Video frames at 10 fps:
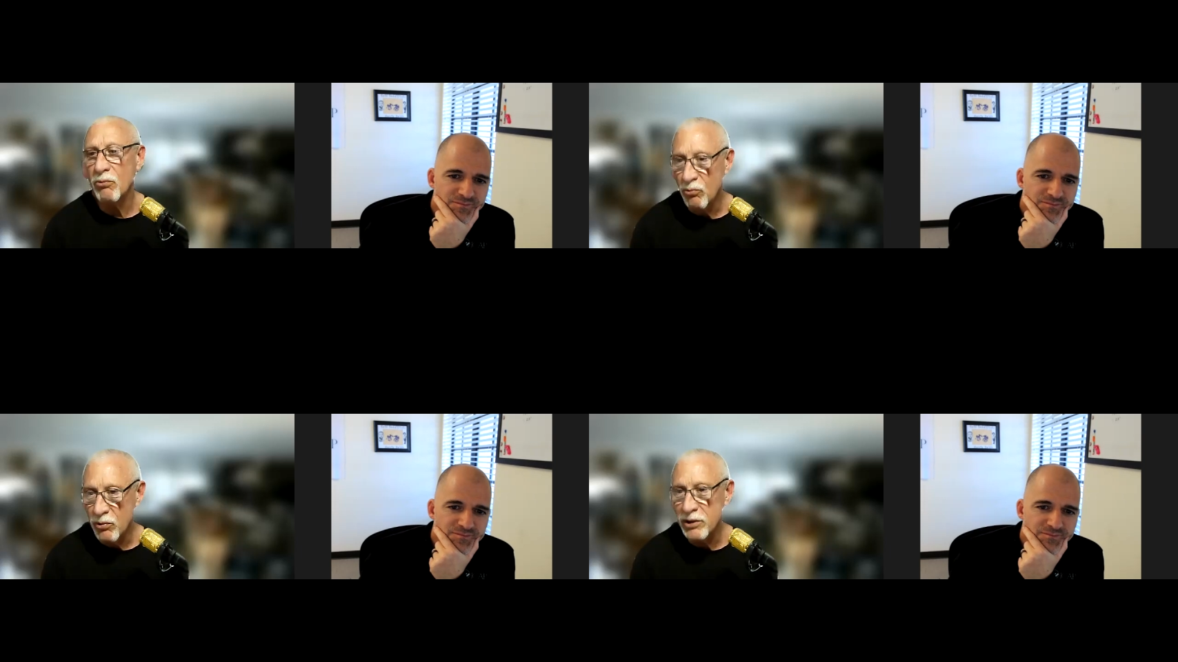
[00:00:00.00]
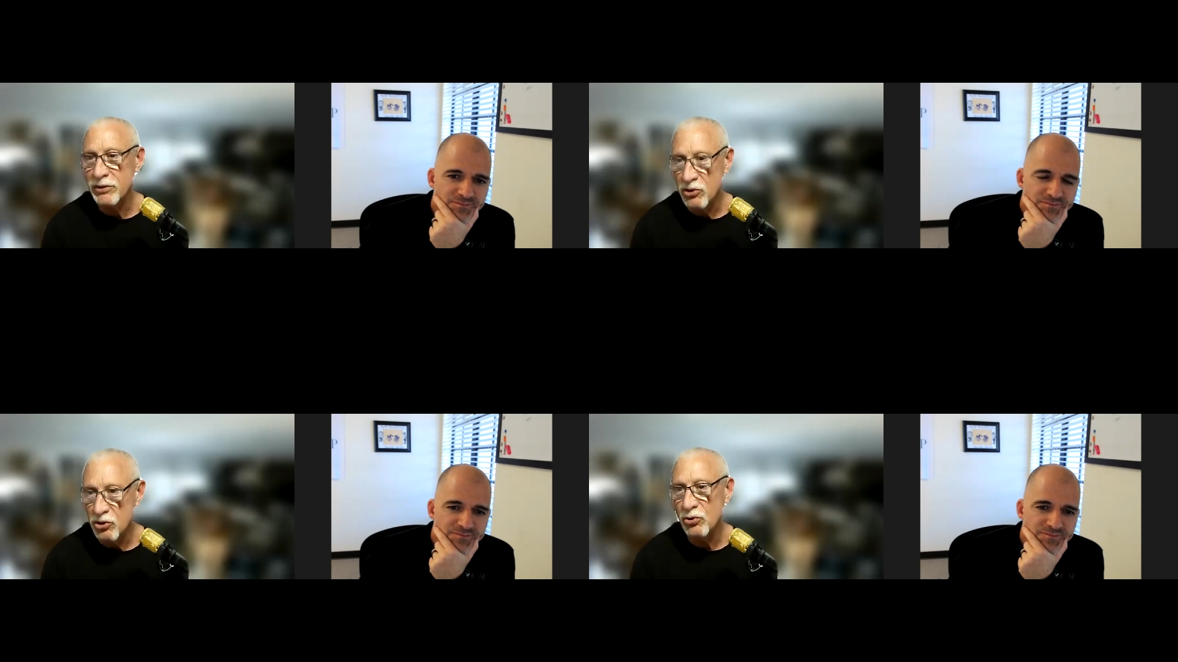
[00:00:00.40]
Speaker 1: with
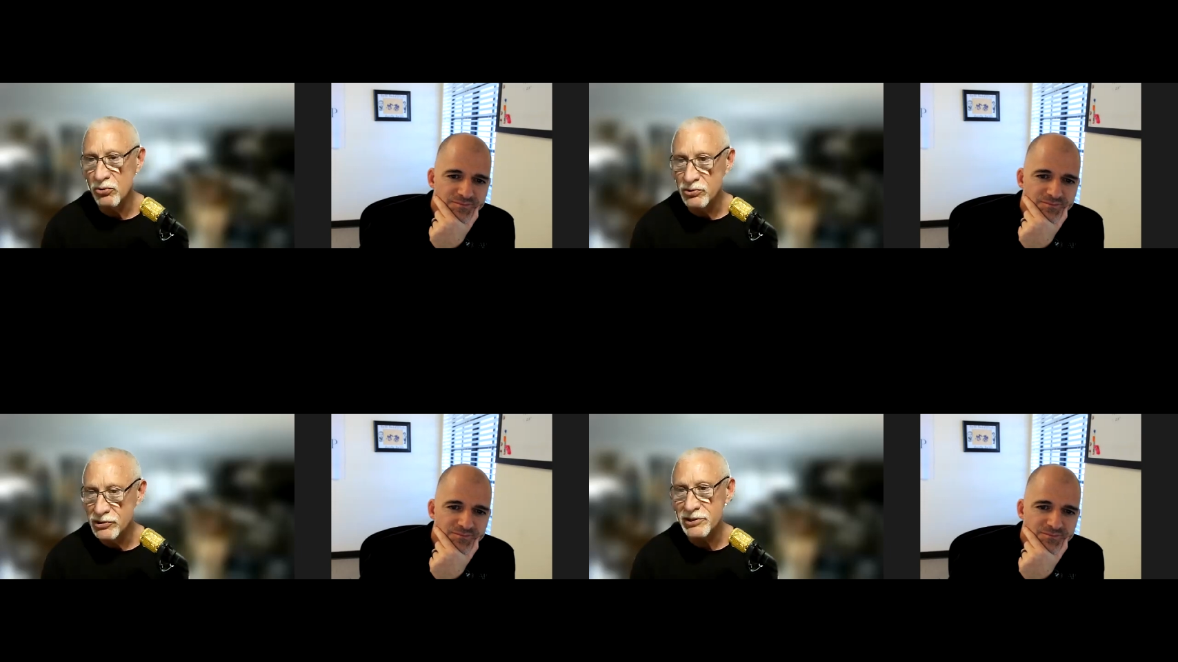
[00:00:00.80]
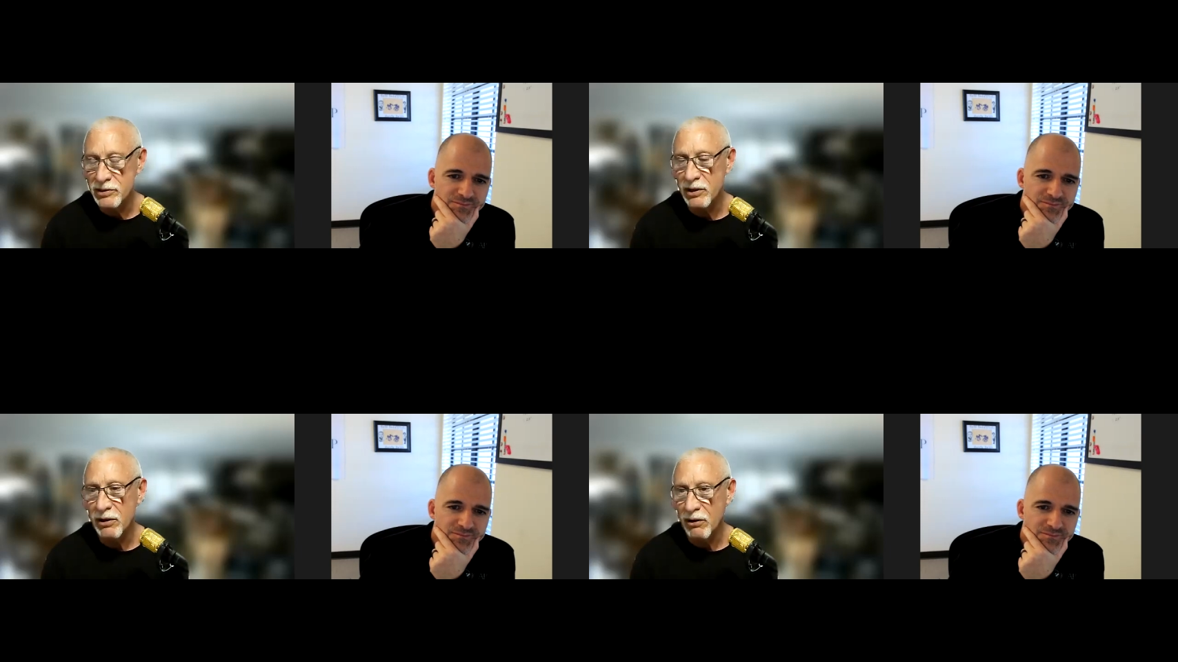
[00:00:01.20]
you just
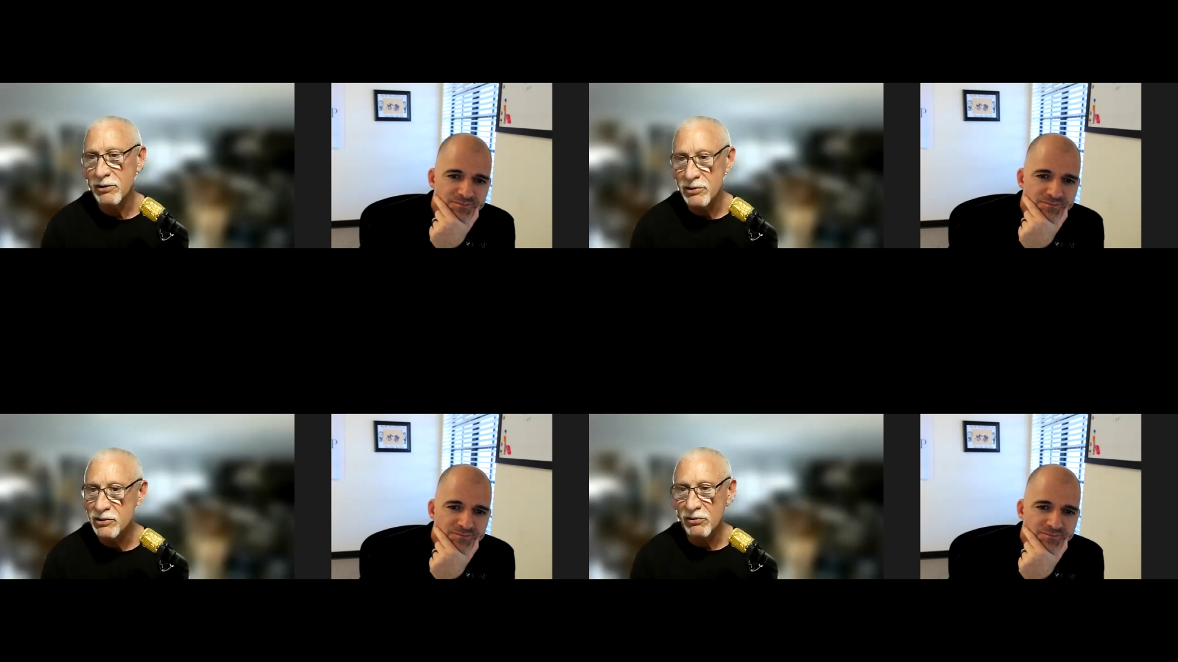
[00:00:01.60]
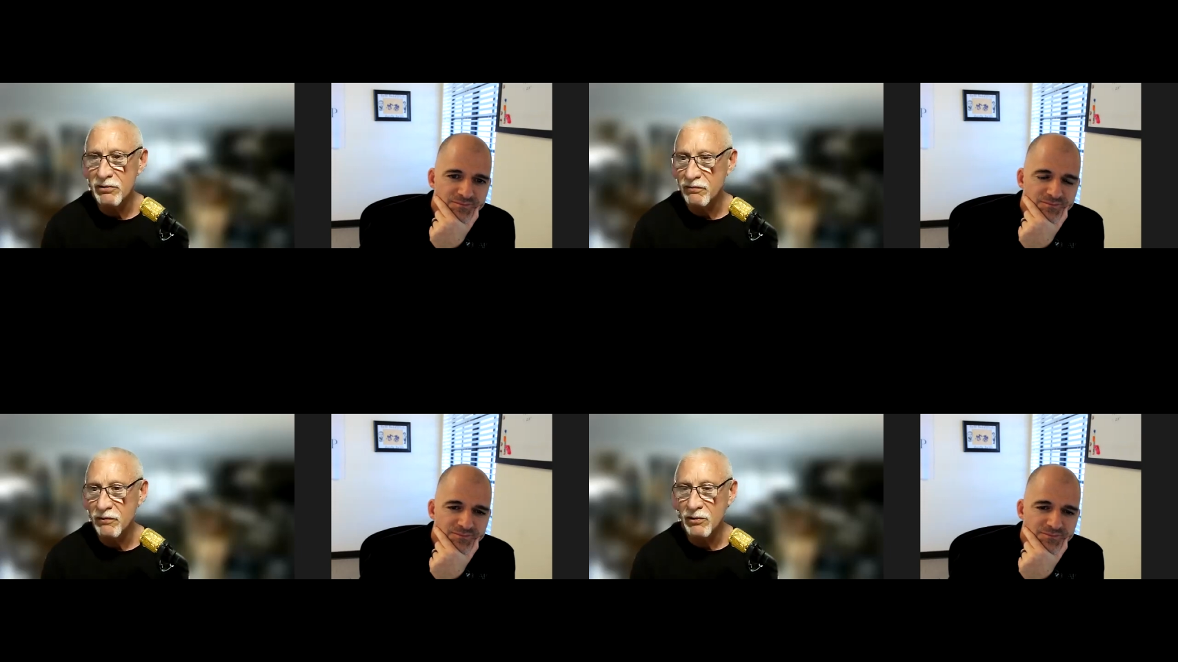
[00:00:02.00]
there and you start to
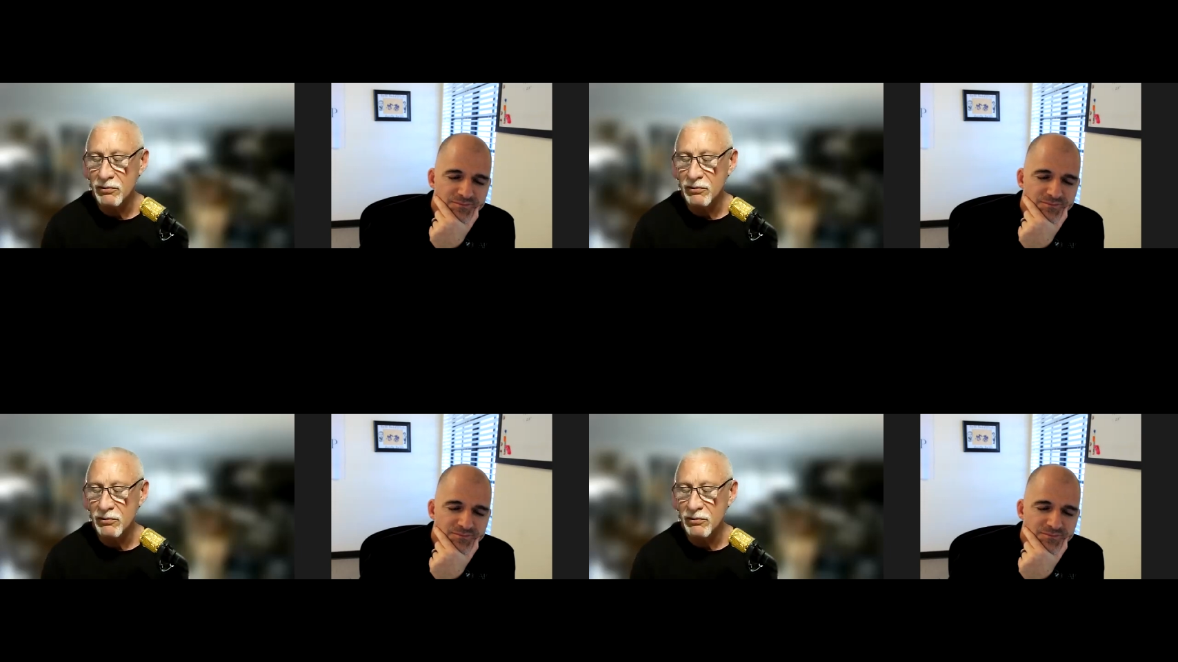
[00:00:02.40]
feel it,